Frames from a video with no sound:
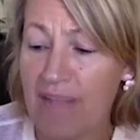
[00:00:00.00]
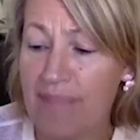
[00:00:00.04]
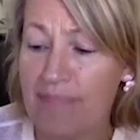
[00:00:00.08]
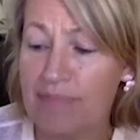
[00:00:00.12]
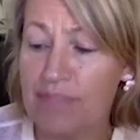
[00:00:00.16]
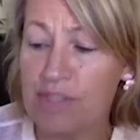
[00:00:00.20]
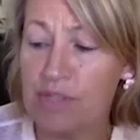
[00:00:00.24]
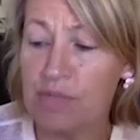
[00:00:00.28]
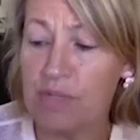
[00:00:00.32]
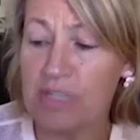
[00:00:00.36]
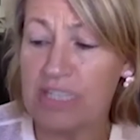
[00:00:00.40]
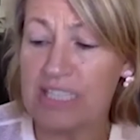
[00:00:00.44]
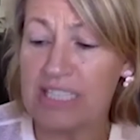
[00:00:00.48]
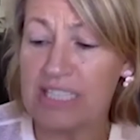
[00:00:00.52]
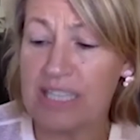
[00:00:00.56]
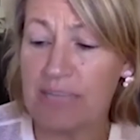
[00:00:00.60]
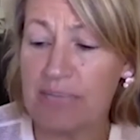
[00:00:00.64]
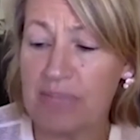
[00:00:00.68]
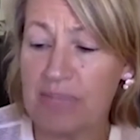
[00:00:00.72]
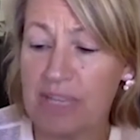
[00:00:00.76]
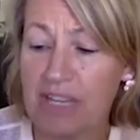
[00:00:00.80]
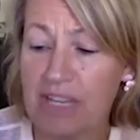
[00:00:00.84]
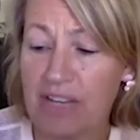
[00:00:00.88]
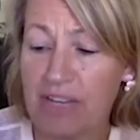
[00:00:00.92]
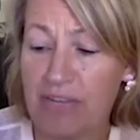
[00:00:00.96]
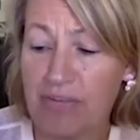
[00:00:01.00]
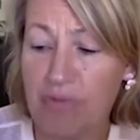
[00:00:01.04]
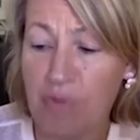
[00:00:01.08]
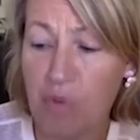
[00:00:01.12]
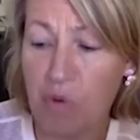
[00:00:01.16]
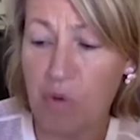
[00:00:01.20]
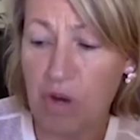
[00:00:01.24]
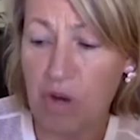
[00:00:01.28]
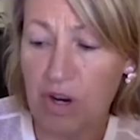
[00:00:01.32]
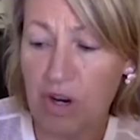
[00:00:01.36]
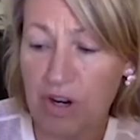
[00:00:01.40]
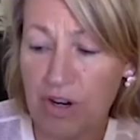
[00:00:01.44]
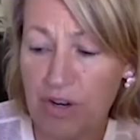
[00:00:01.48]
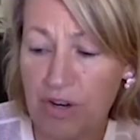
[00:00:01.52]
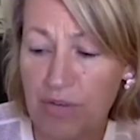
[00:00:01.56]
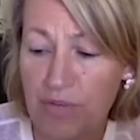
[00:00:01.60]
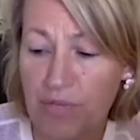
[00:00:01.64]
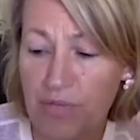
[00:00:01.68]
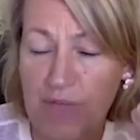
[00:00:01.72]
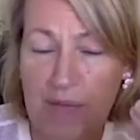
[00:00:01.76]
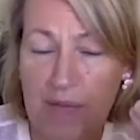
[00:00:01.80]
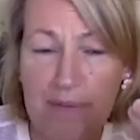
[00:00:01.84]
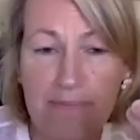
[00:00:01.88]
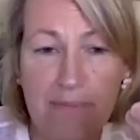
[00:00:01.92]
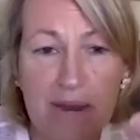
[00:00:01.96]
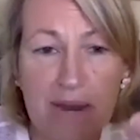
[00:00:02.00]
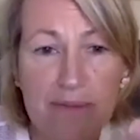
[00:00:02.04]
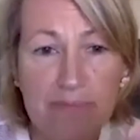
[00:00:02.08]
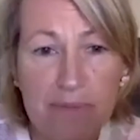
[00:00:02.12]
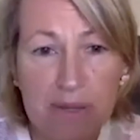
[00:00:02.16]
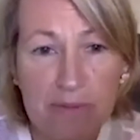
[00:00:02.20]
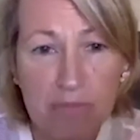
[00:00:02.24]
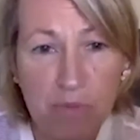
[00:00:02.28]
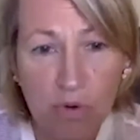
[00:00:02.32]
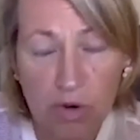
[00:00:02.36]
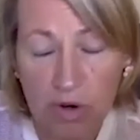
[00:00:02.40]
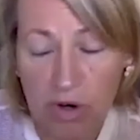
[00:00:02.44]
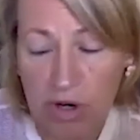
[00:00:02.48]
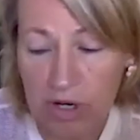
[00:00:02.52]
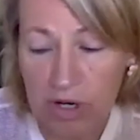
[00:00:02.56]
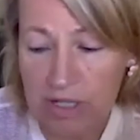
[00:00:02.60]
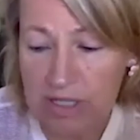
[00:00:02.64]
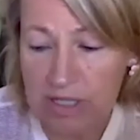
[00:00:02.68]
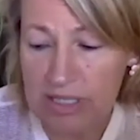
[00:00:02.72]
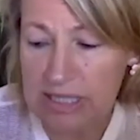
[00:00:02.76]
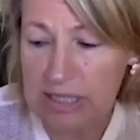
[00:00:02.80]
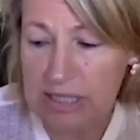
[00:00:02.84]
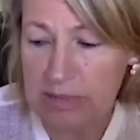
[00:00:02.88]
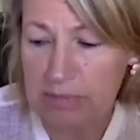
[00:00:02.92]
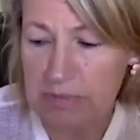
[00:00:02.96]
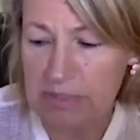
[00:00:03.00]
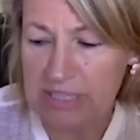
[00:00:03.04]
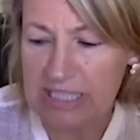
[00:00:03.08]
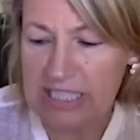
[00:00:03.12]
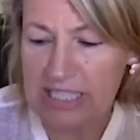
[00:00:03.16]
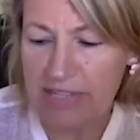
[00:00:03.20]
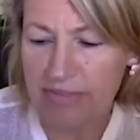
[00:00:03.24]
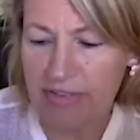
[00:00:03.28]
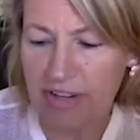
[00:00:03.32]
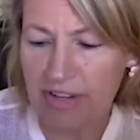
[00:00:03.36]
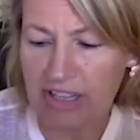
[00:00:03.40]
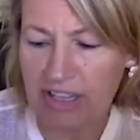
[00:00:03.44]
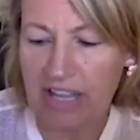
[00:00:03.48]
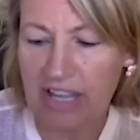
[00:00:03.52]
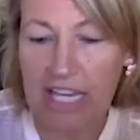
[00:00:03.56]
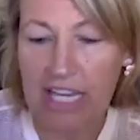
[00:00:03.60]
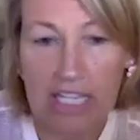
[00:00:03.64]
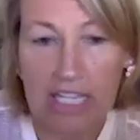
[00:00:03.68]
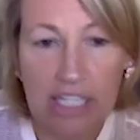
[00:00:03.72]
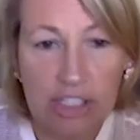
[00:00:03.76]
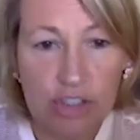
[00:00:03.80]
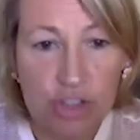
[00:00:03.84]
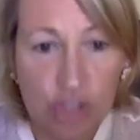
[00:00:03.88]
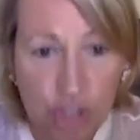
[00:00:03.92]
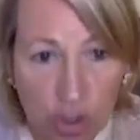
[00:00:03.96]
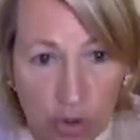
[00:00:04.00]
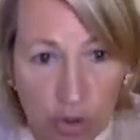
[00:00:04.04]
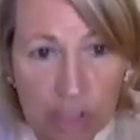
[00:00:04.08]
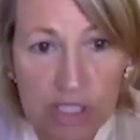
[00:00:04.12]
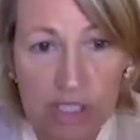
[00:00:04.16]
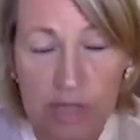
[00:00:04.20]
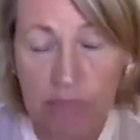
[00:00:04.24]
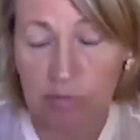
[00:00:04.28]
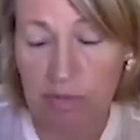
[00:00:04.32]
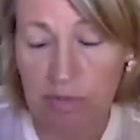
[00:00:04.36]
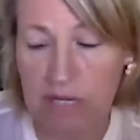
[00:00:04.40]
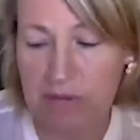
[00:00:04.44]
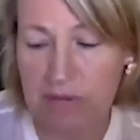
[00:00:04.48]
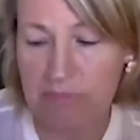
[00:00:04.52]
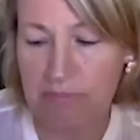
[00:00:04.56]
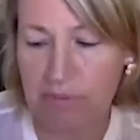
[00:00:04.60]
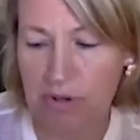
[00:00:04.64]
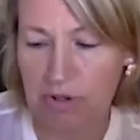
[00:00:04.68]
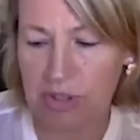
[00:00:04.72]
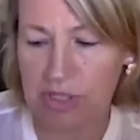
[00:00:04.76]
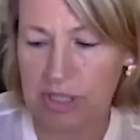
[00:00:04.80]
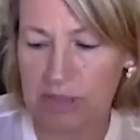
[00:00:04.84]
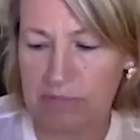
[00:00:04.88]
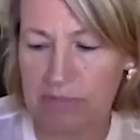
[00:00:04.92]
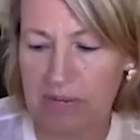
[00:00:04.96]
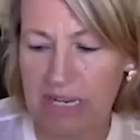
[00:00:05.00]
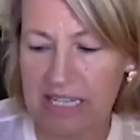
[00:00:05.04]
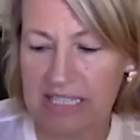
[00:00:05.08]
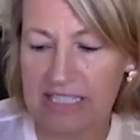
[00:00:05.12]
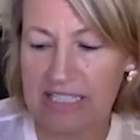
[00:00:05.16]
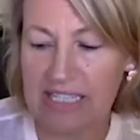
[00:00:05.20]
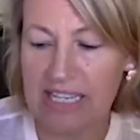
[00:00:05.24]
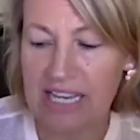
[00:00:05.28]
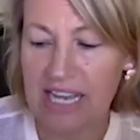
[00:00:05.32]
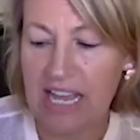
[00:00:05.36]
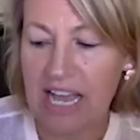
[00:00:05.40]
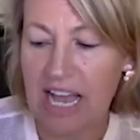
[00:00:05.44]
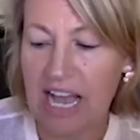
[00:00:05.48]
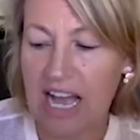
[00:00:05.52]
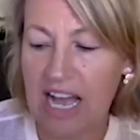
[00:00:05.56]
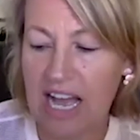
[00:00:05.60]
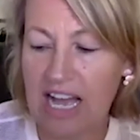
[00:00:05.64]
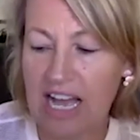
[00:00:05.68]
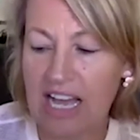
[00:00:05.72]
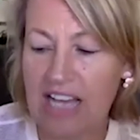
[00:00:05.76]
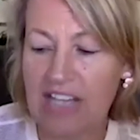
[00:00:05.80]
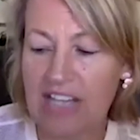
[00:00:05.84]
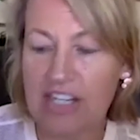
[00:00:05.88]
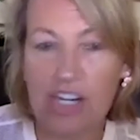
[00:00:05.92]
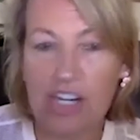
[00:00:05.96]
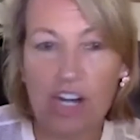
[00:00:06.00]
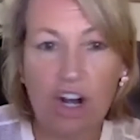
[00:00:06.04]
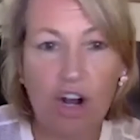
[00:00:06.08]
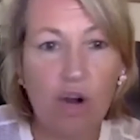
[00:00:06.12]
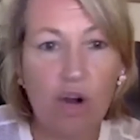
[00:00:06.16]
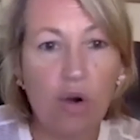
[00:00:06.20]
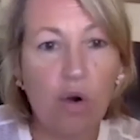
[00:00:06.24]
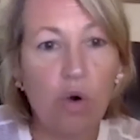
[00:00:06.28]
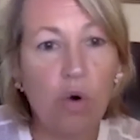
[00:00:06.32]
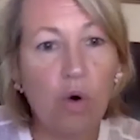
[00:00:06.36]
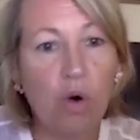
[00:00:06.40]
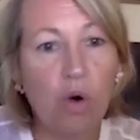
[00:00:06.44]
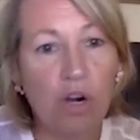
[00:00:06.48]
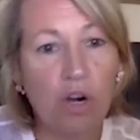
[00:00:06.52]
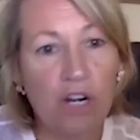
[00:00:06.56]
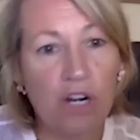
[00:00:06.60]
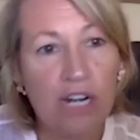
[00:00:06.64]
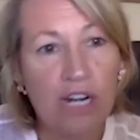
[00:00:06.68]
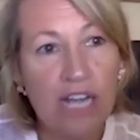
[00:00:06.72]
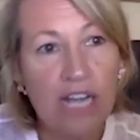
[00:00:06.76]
doing something for that might be more specific, like insurance reimbursement, or